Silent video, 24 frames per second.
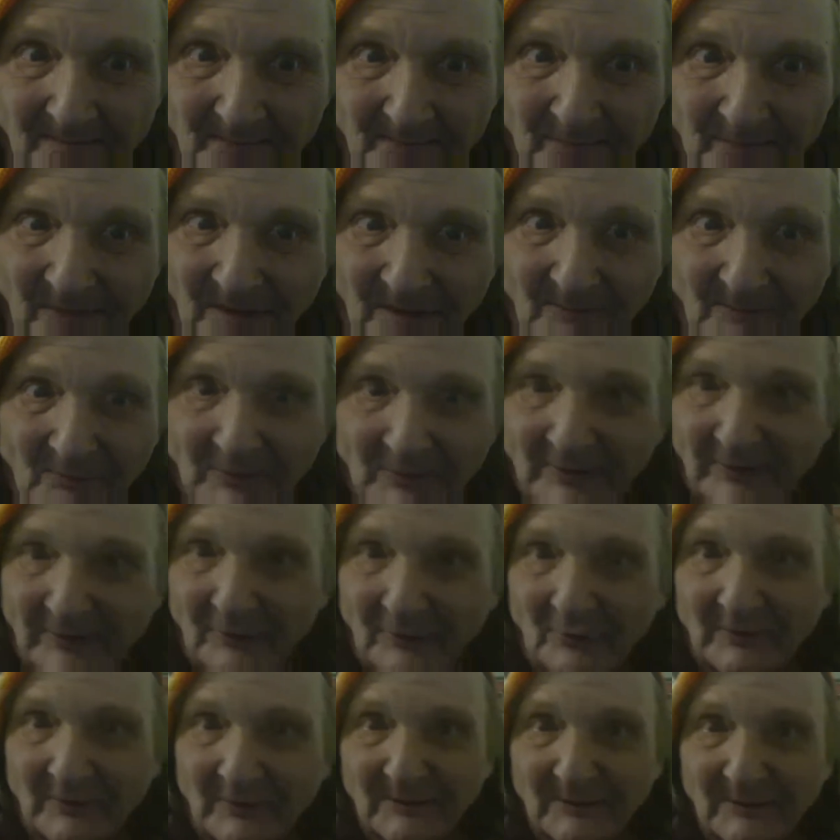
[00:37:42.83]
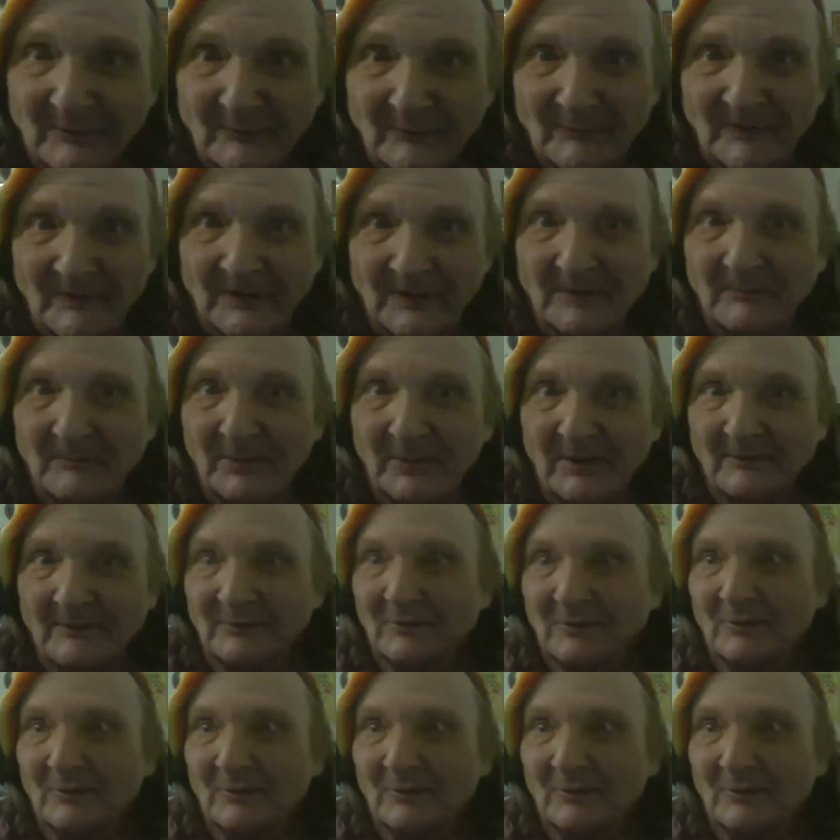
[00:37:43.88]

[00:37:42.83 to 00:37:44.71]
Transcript: I really don't give a fuck about